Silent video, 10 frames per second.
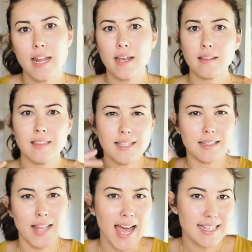And this
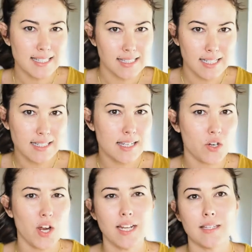last 60
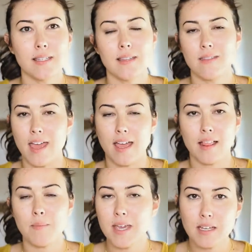credits thing,
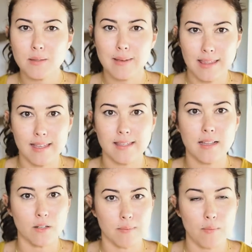let me explain this
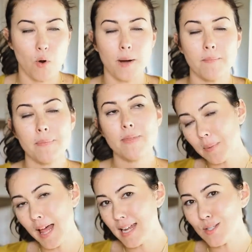a little bit more.
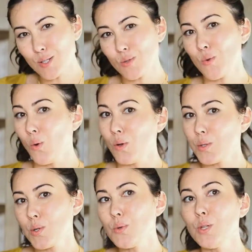Applying to
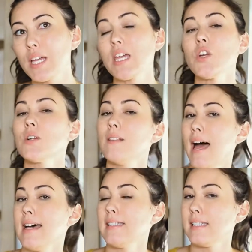schools who look at your
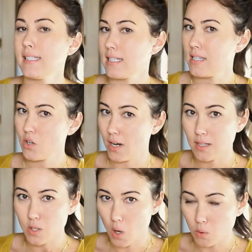last 60
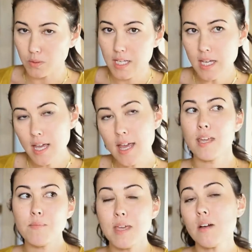credits only
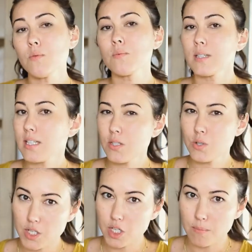can be a really
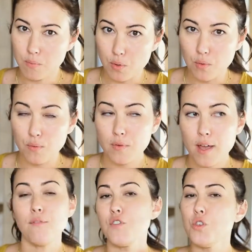strategic move
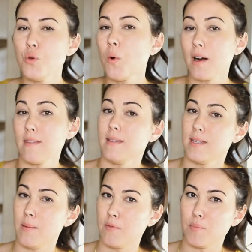if you are this
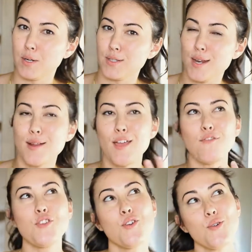type of person.
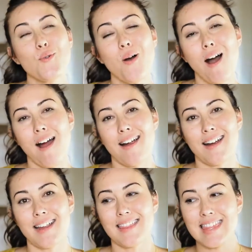If you
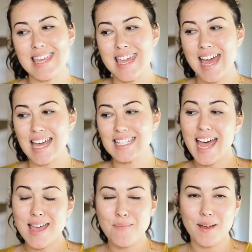are the
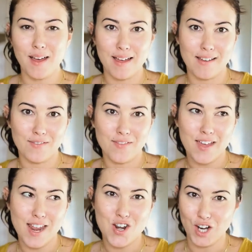type of
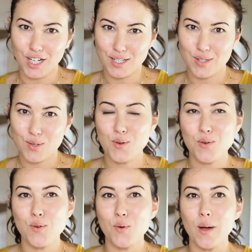nurse
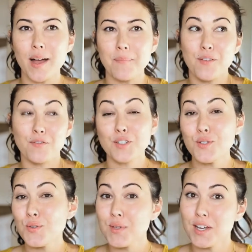who the
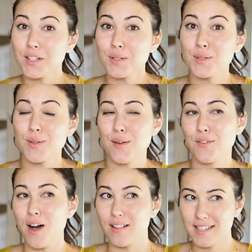first 2 years
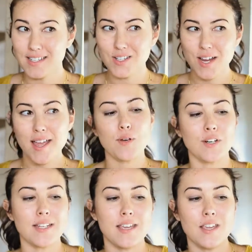of college, when
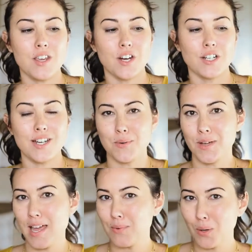you're taking your
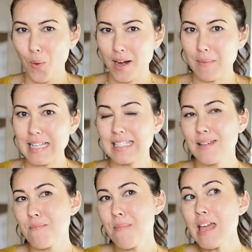general ed
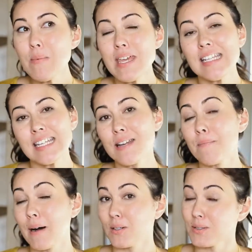requirements, maybe you
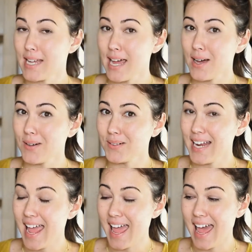didn't buckle down
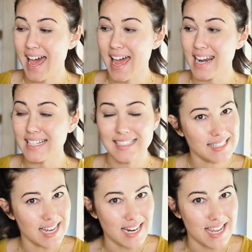and
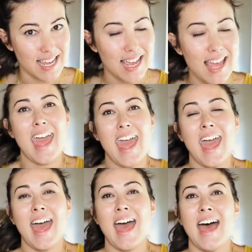study,
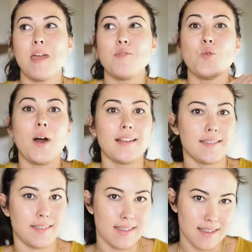and maybe you got
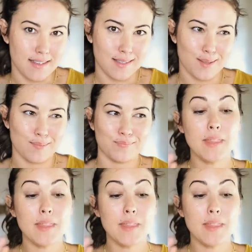C's.